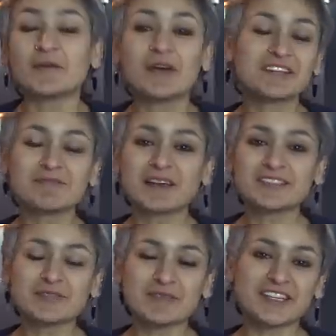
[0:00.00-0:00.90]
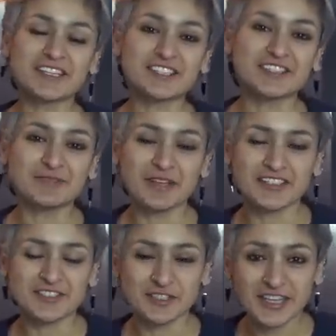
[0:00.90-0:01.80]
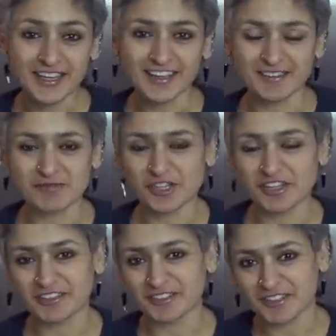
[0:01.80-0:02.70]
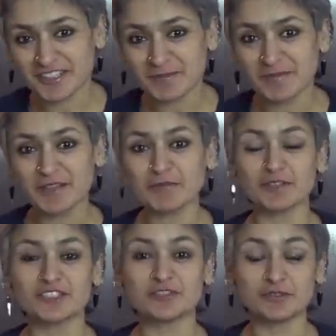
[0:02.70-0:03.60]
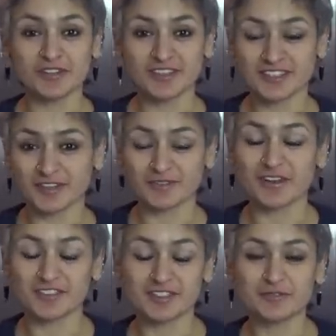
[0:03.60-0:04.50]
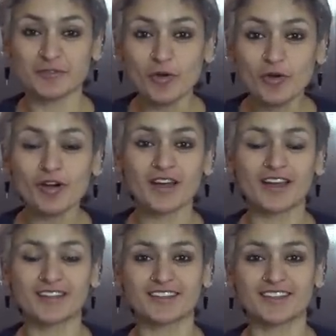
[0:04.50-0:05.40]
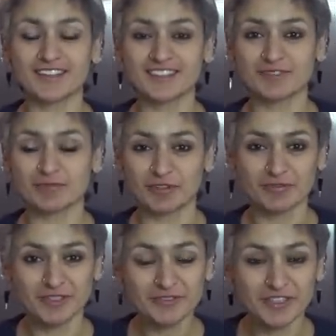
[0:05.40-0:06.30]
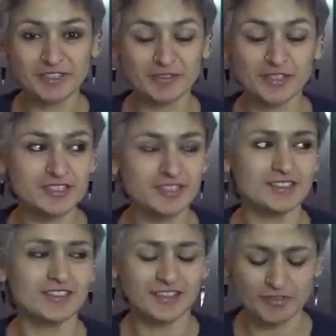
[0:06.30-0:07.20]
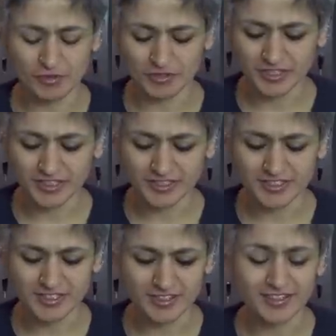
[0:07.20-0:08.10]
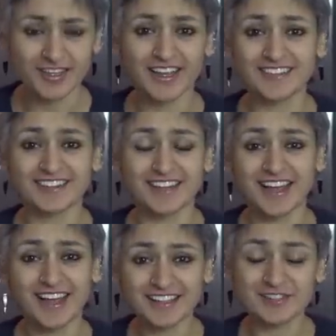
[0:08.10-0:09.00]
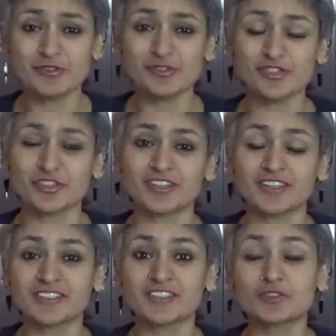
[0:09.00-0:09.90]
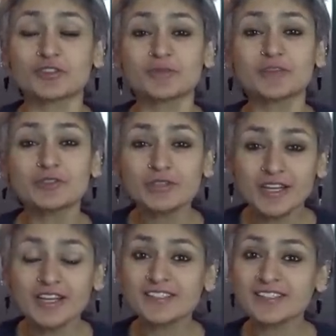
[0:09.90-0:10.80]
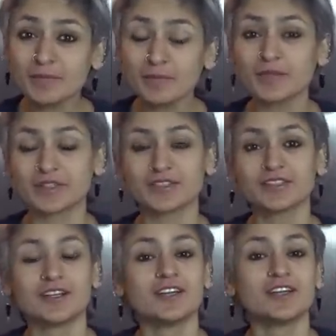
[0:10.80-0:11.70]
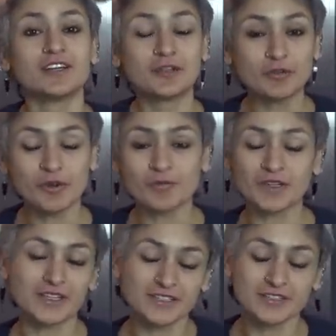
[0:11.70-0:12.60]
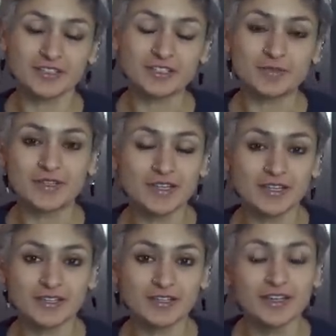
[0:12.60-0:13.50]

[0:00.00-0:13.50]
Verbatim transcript: Welcome back to my kitchen where today I'm sharing a recipe which you guys have asked for and it's one of my favorites like all the others are and as usual it is going to be really simple no complicated recipe here